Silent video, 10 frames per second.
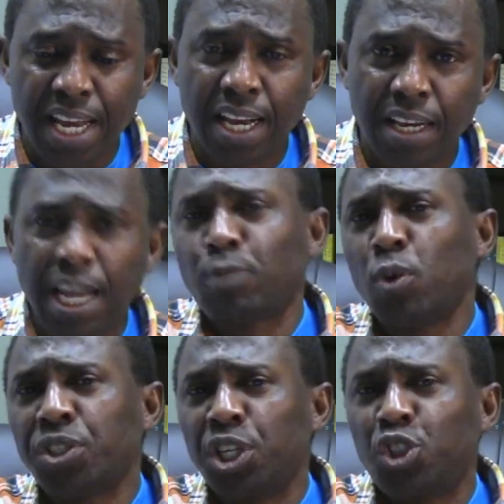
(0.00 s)
That was
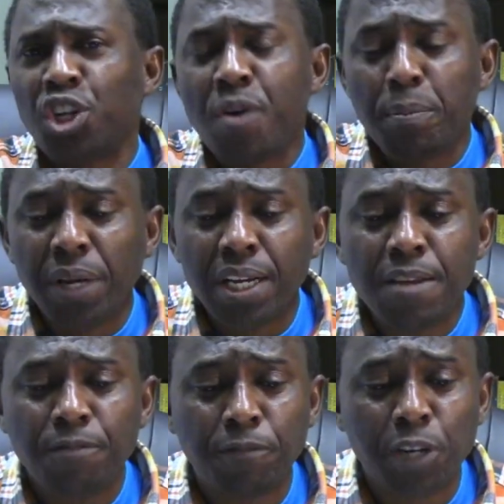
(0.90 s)
the general belief
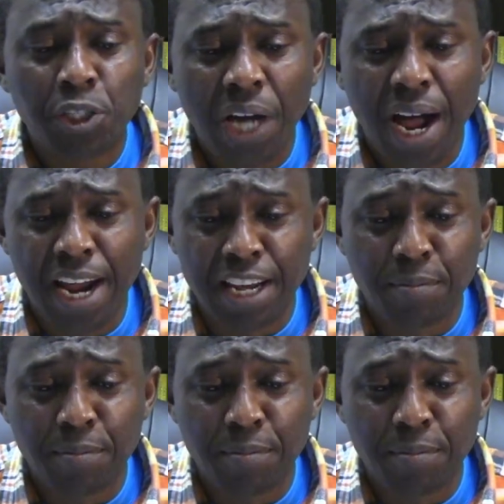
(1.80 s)
of the time.